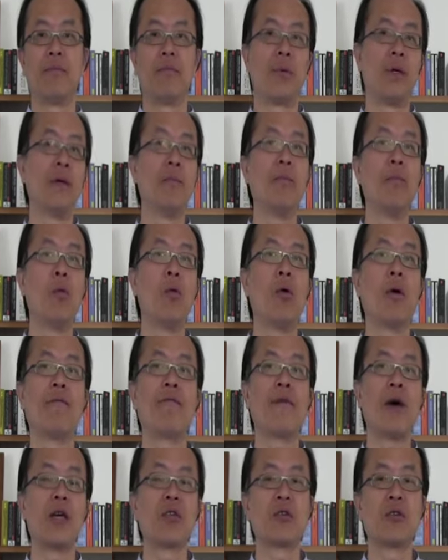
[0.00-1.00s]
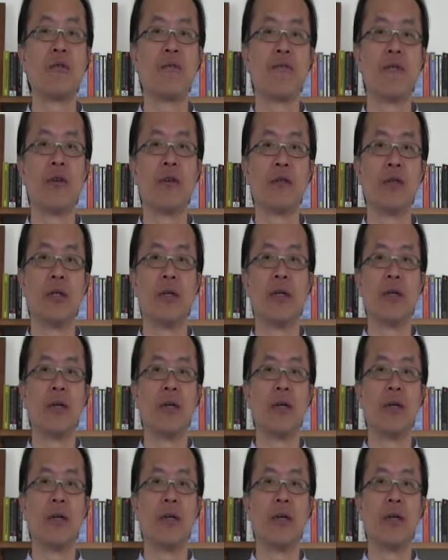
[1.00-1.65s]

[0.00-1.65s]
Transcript: burn more fossil fuel